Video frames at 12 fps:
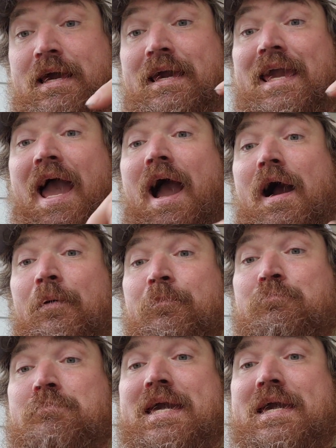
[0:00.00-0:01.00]
Yeah,
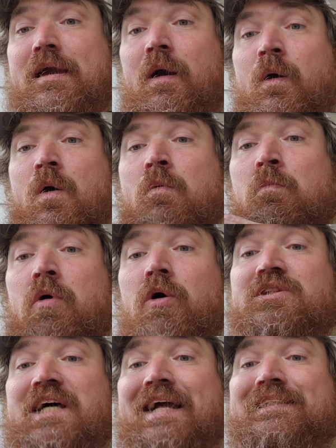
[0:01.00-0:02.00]
me,
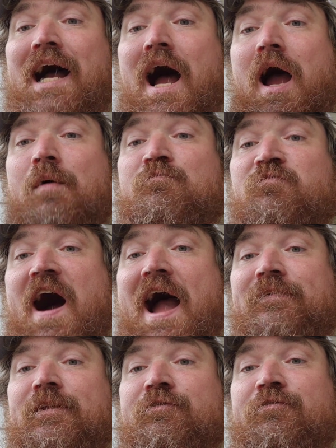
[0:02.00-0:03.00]
multi time
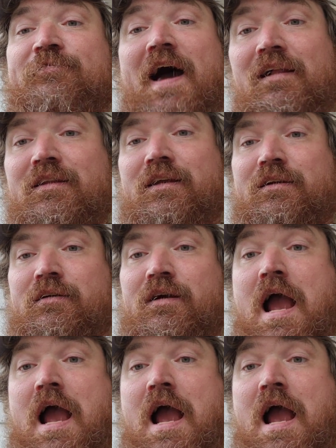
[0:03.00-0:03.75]
violent felon.